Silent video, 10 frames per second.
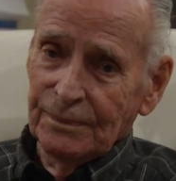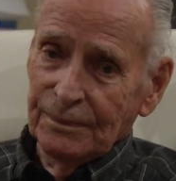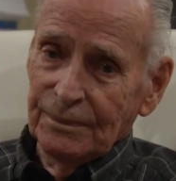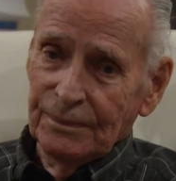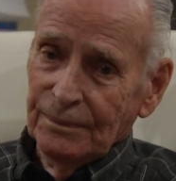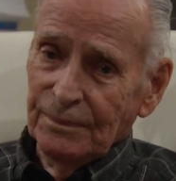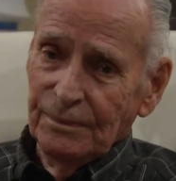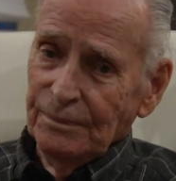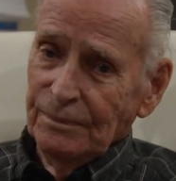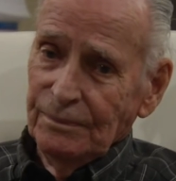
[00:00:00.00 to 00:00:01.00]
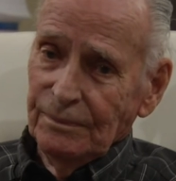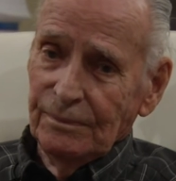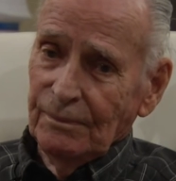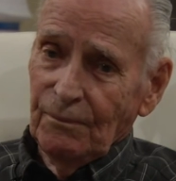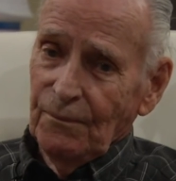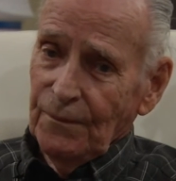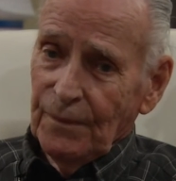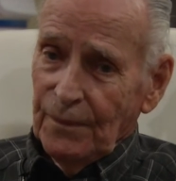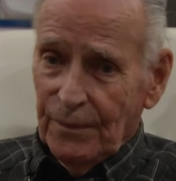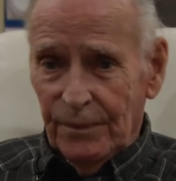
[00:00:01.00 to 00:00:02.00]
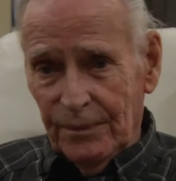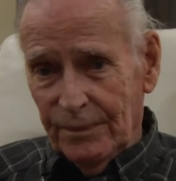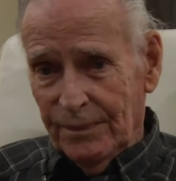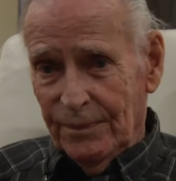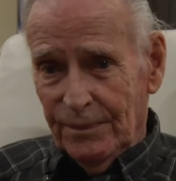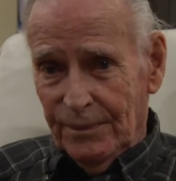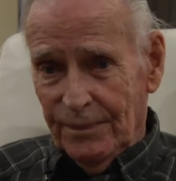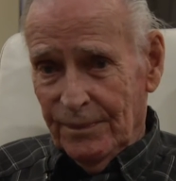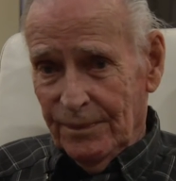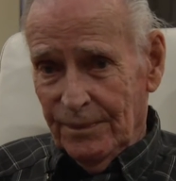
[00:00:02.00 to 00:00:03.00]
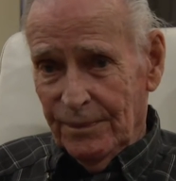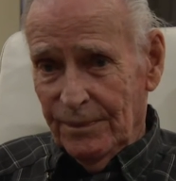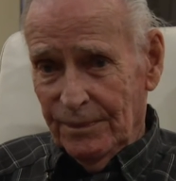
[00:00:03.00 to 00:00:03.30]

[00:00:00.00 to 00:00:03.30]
i um, telling that story, it sounds like um,